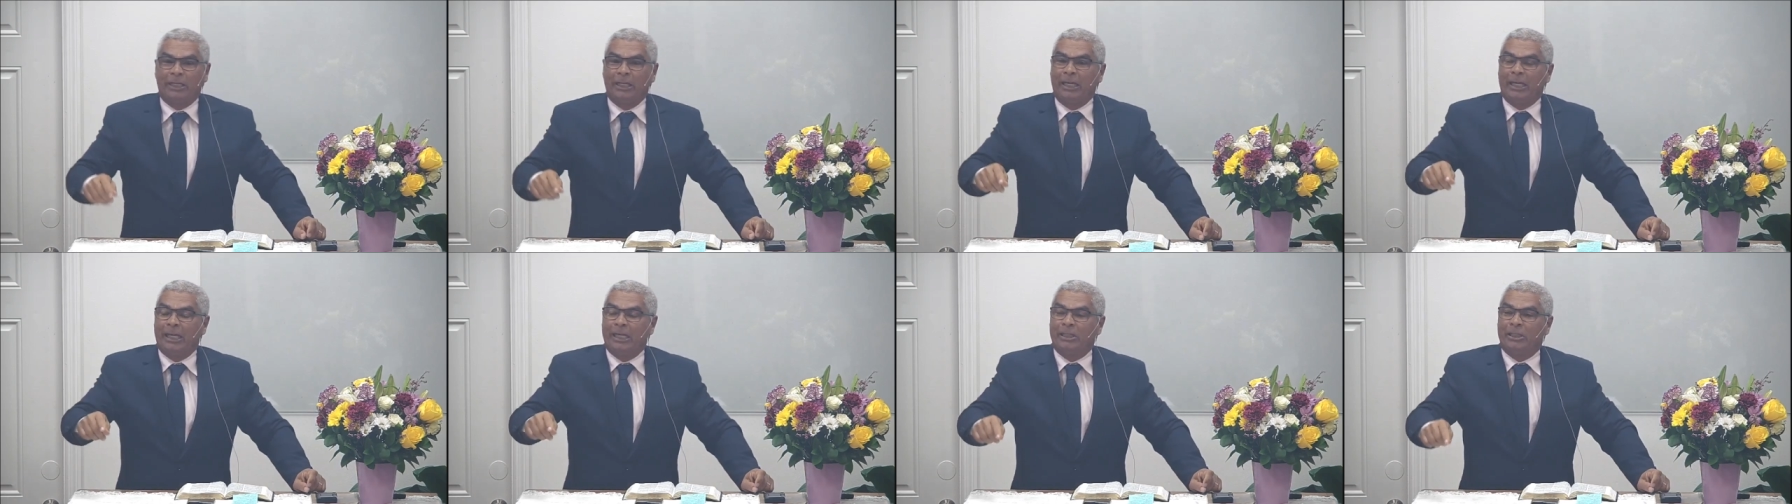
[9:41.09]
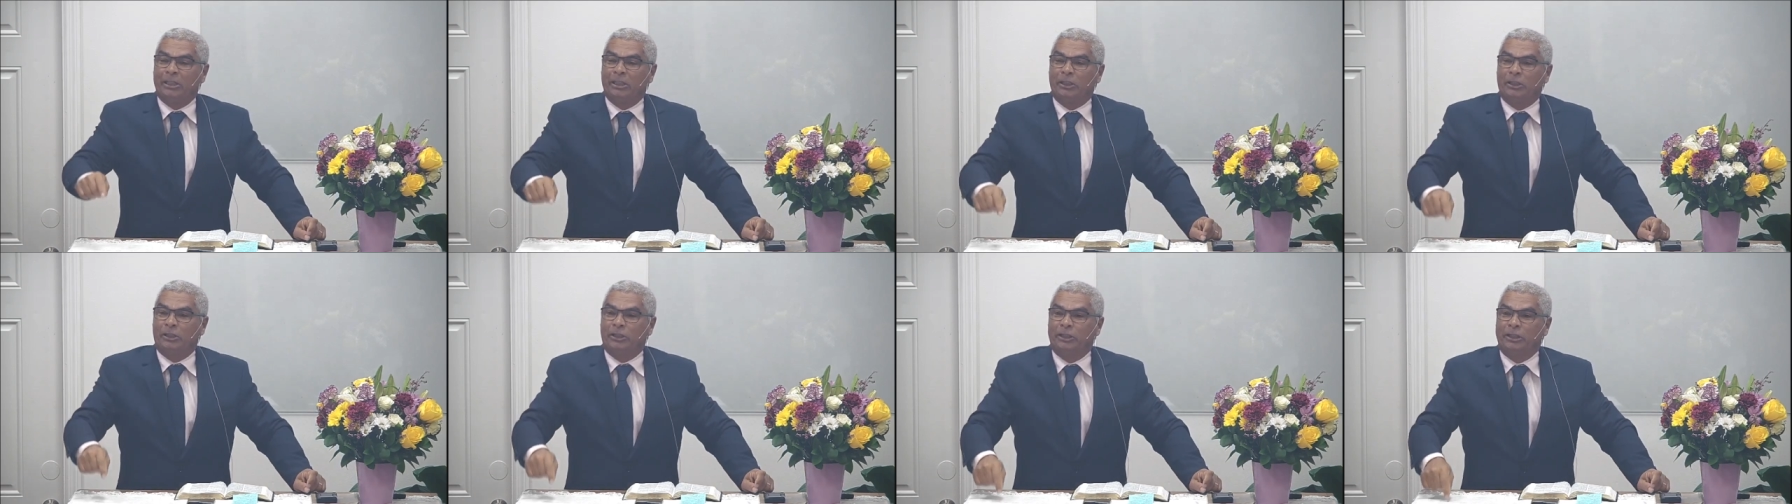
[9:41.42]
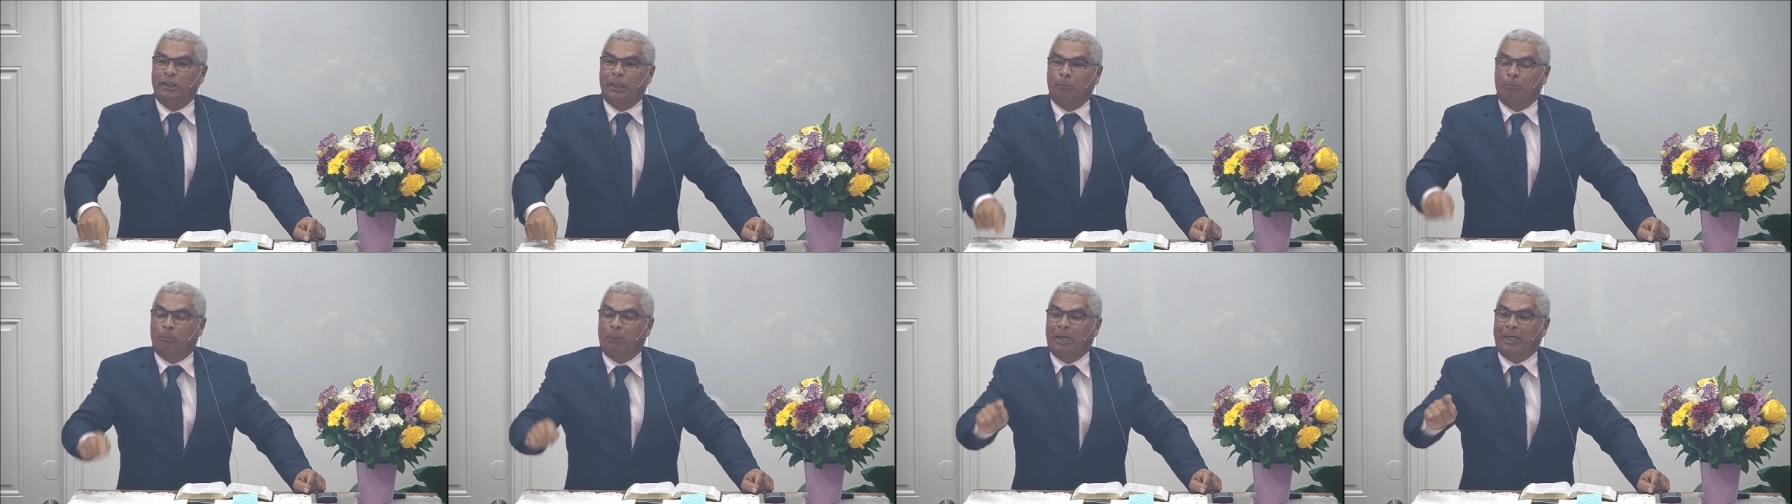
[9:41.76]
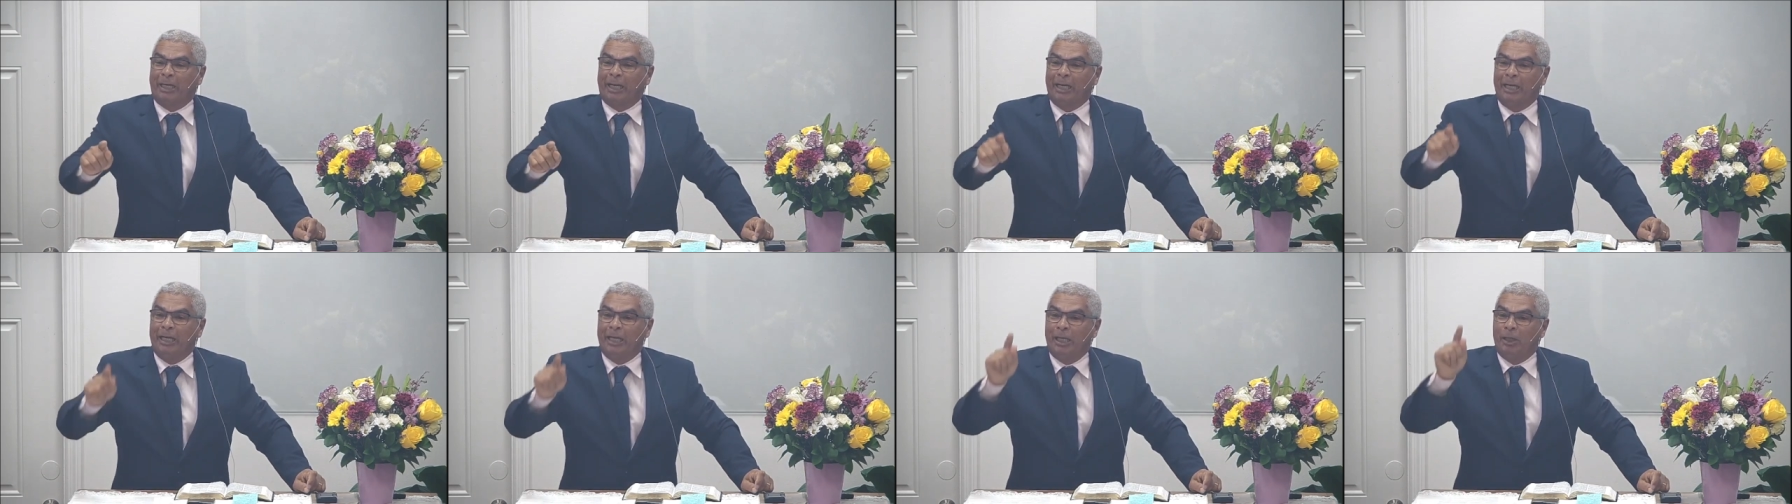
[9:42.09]
to that place
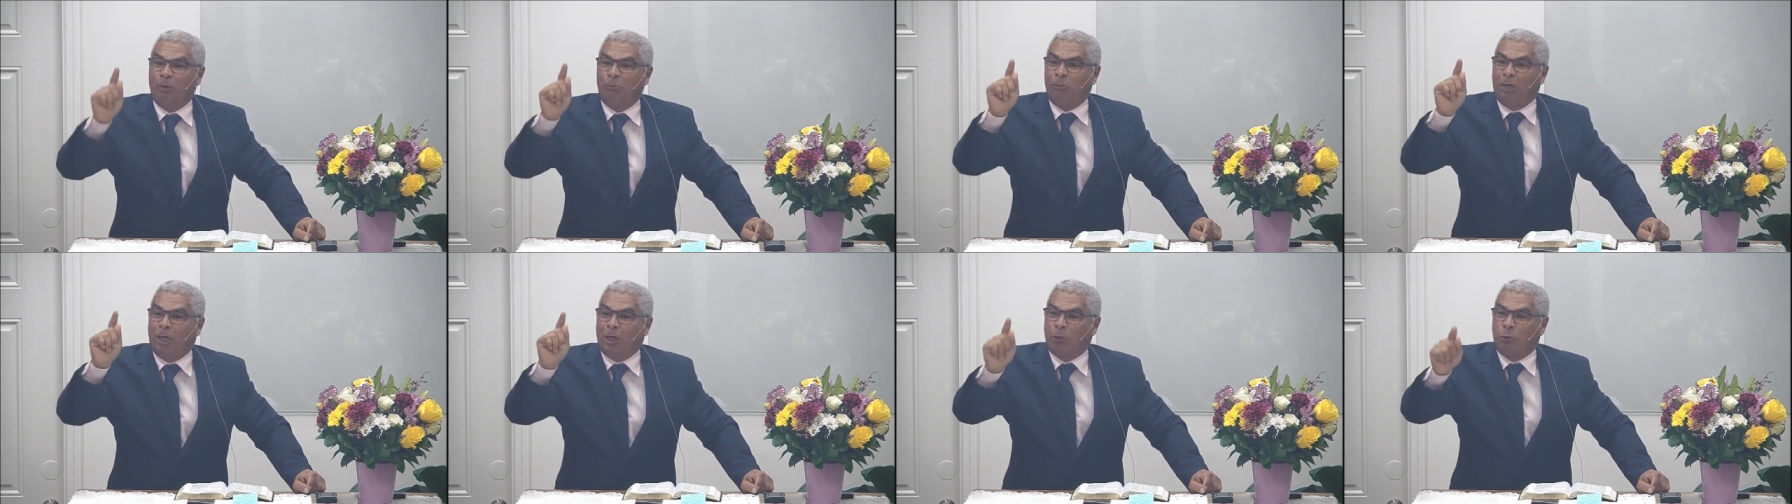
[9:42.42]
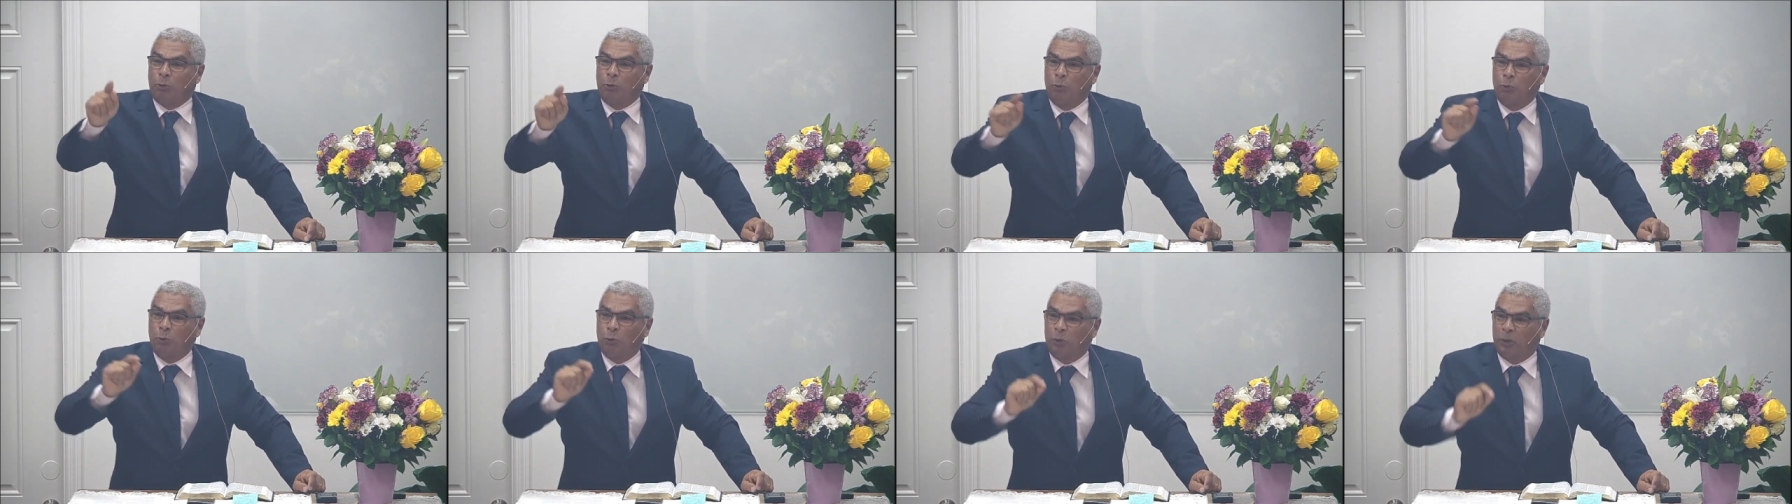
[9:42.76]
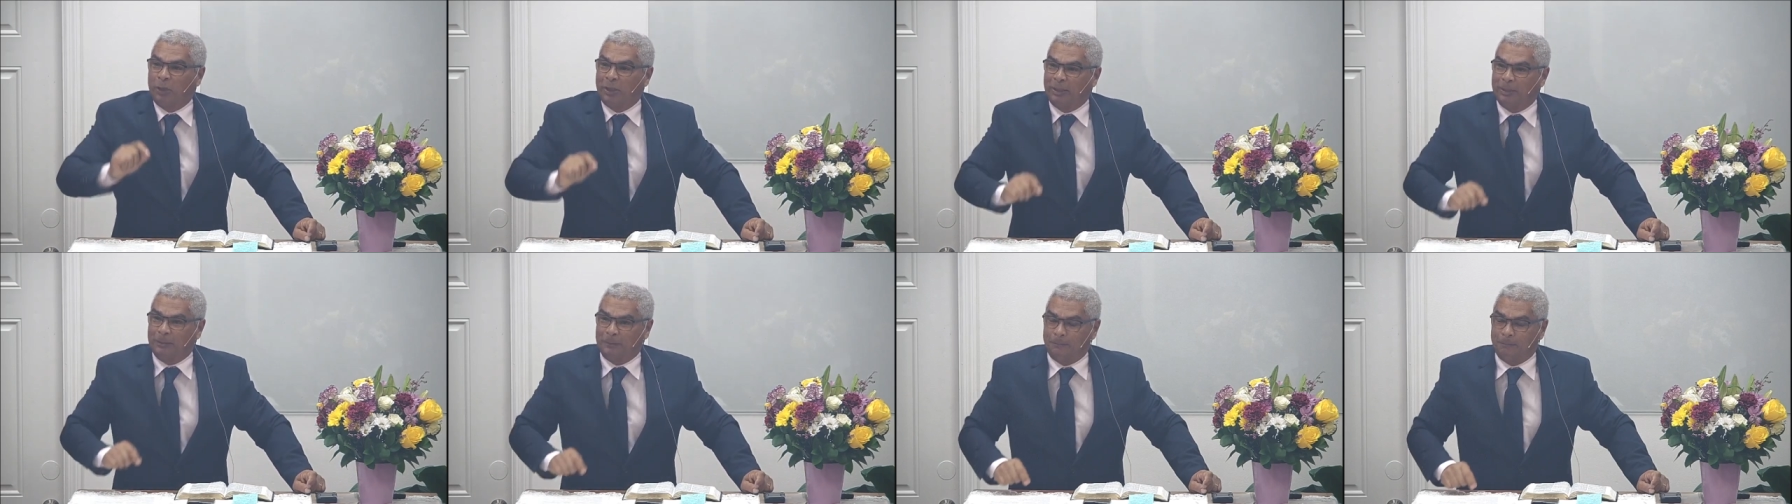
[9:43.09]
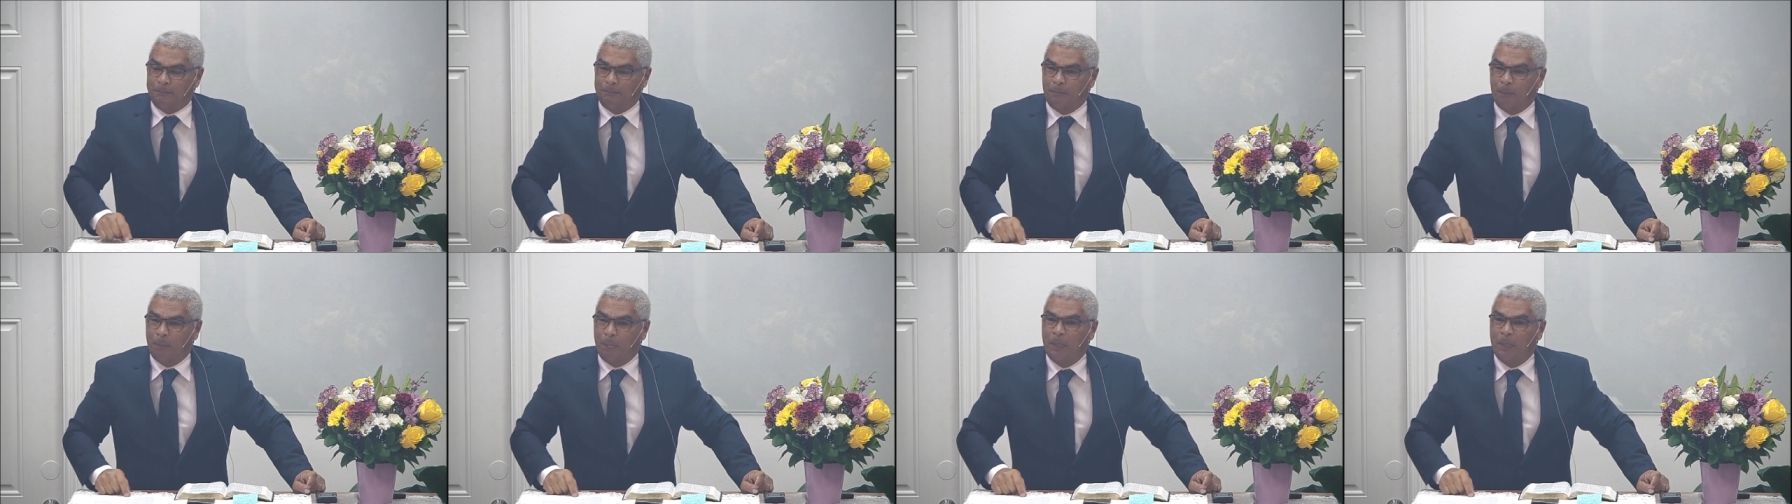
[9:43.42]
that was for him